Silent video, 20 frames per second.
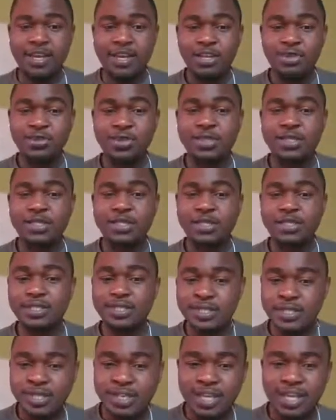it was
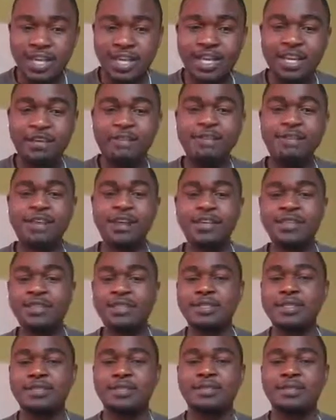giving
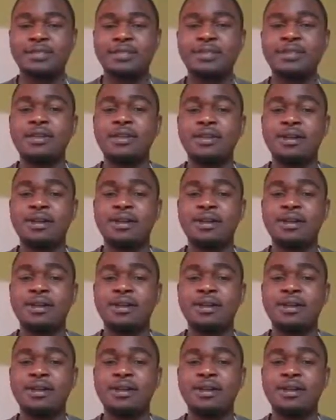us